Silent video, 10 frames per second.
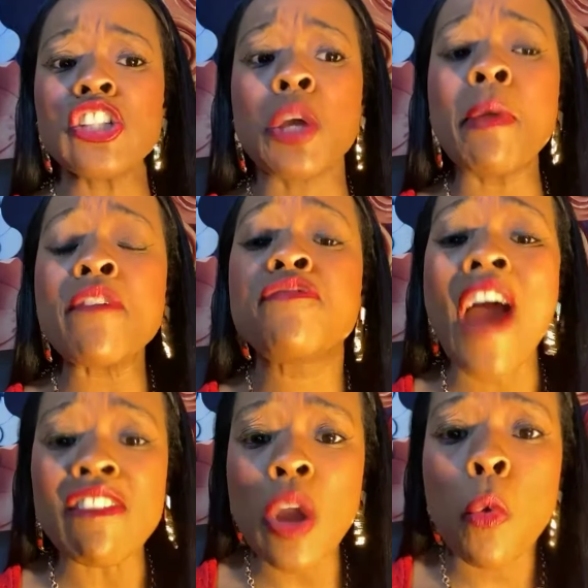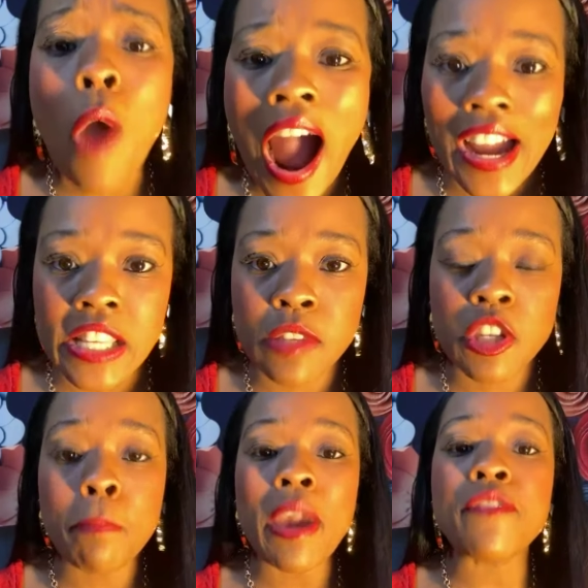to be very wise,
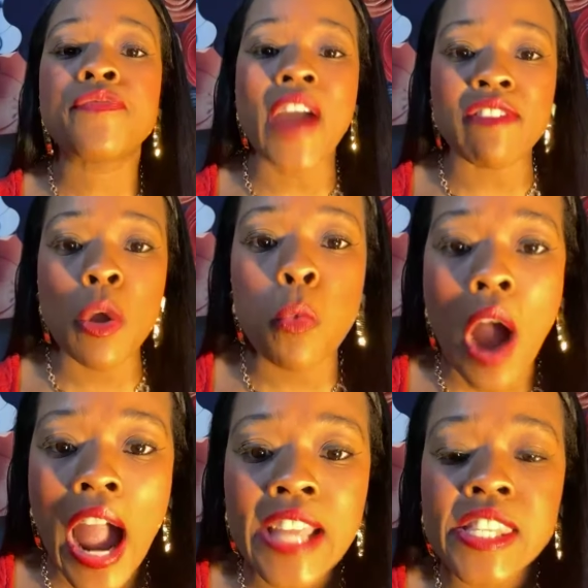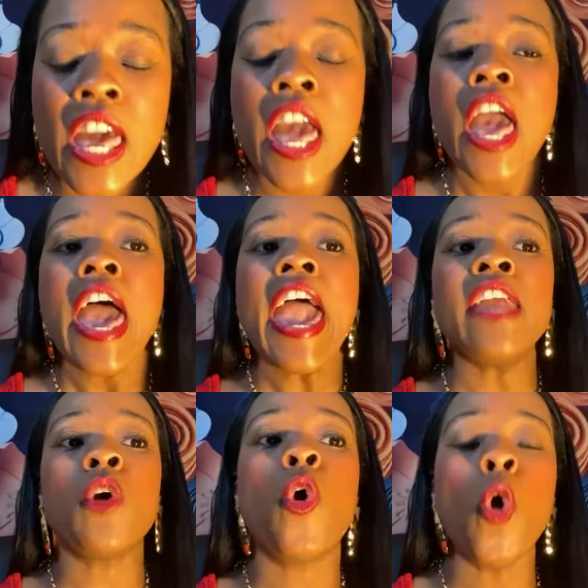to be very wise
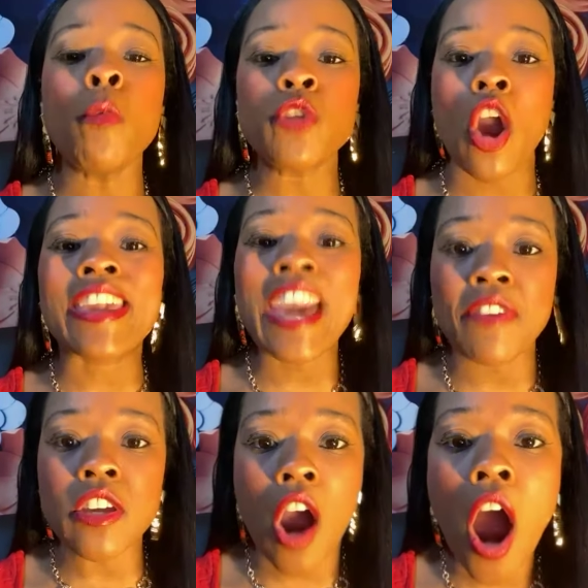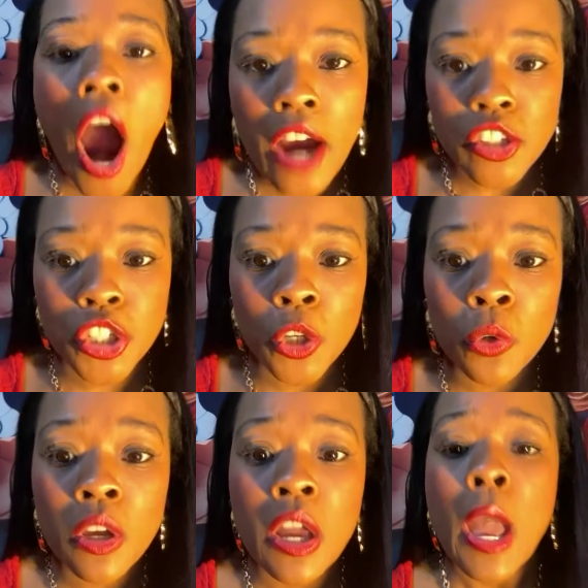in whom you're giving your heart to.
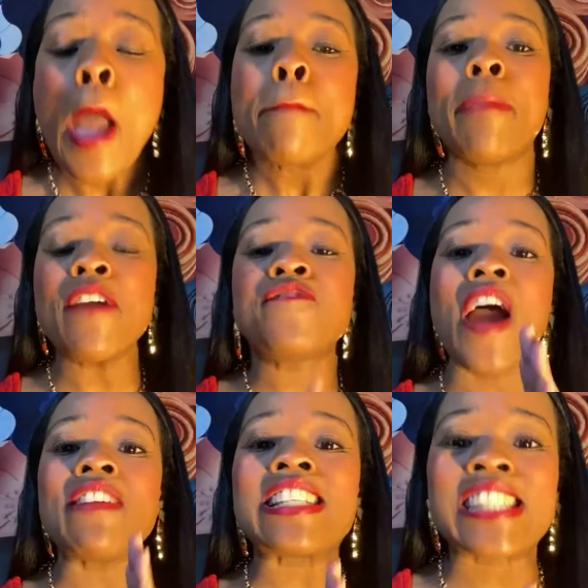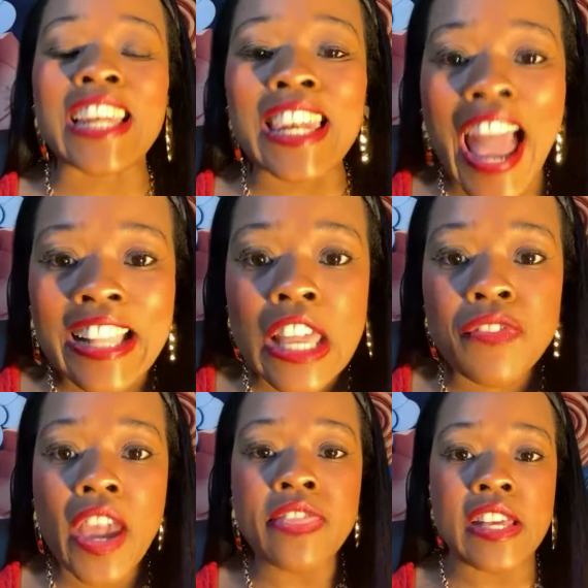Be very selective
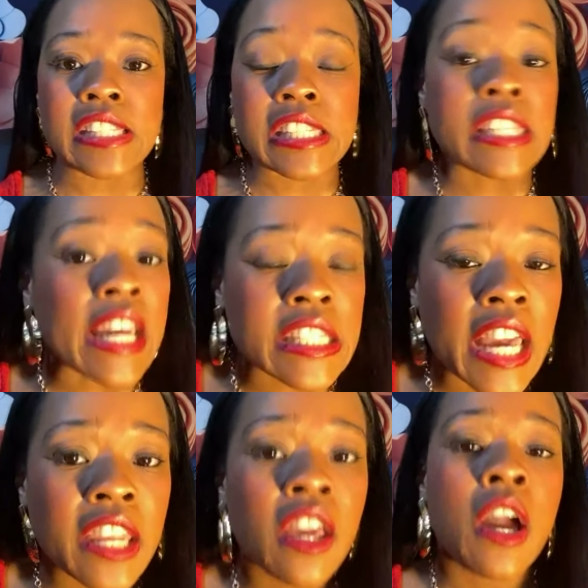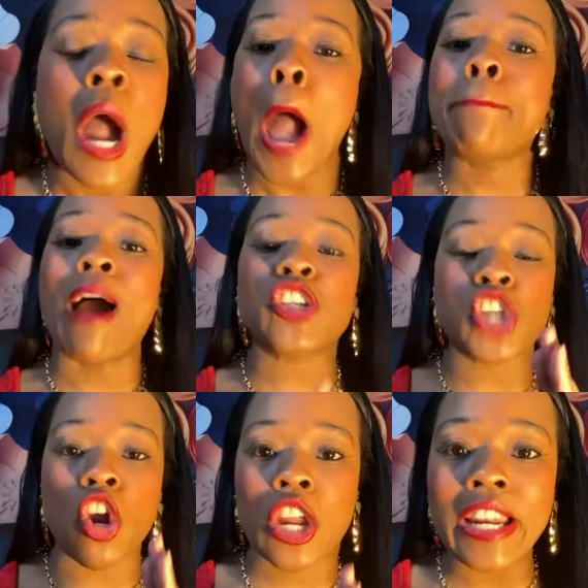in this season about
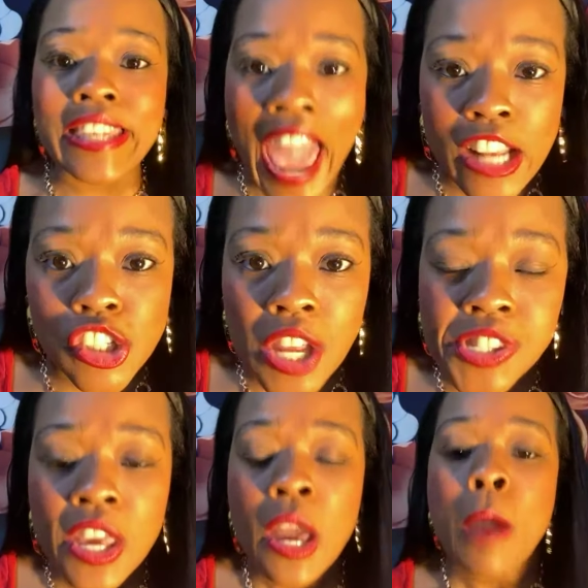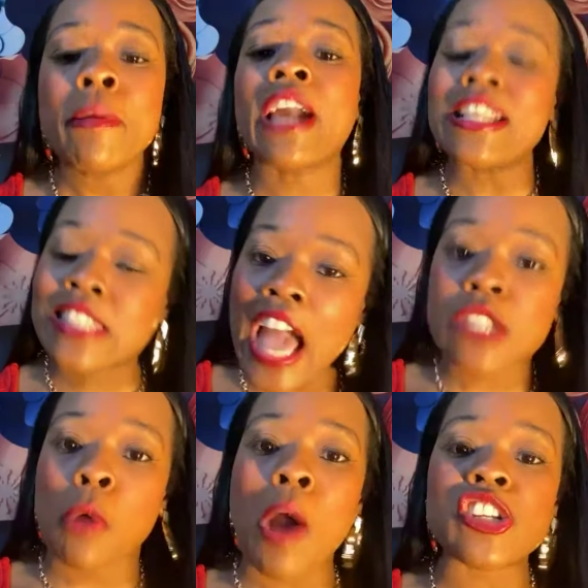your connections because guess
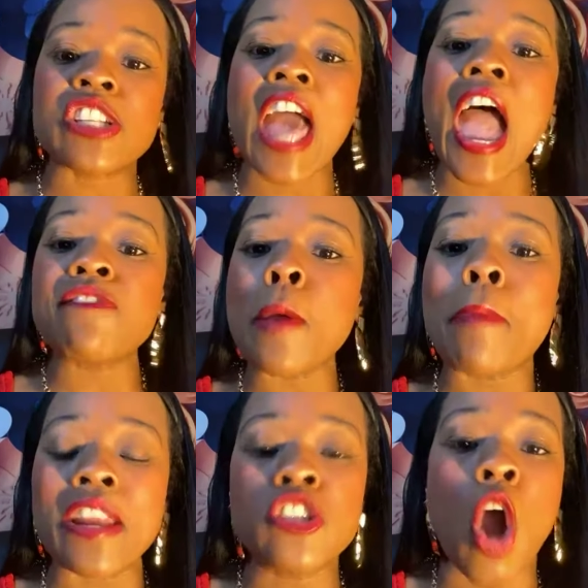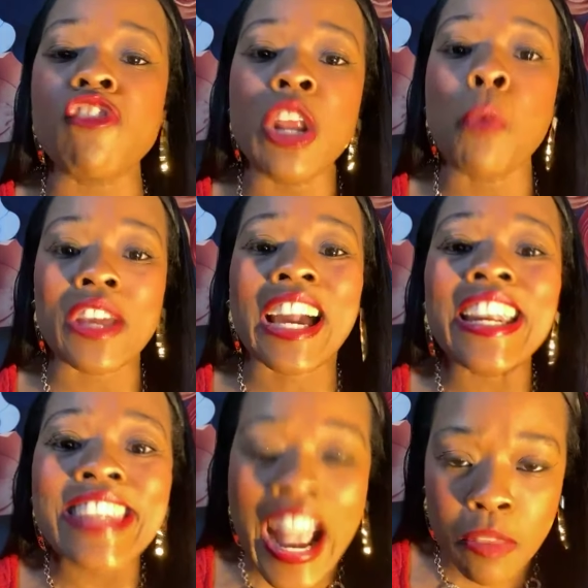what? Watch this. Everybody don't really want to
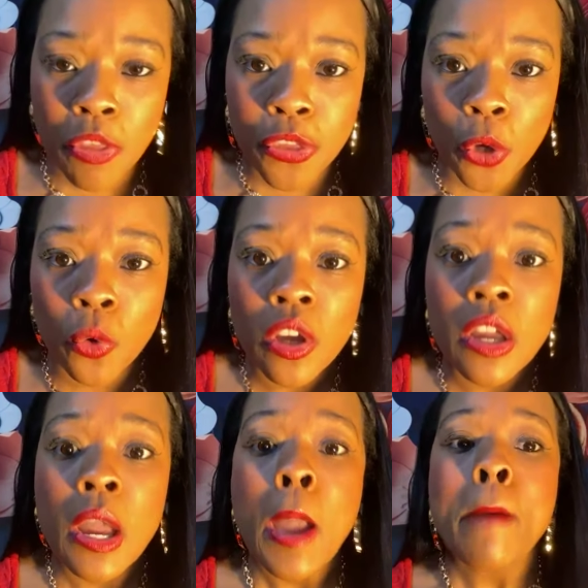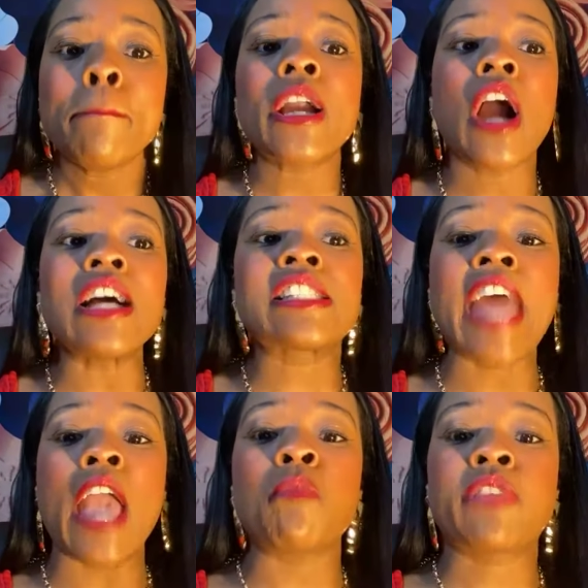connect with you because
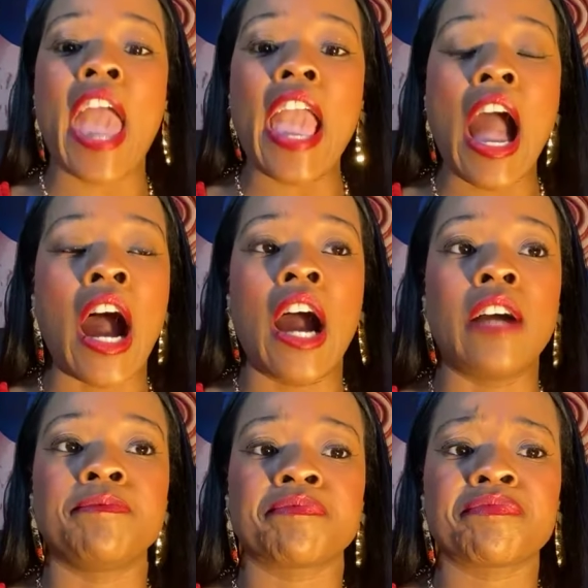they they um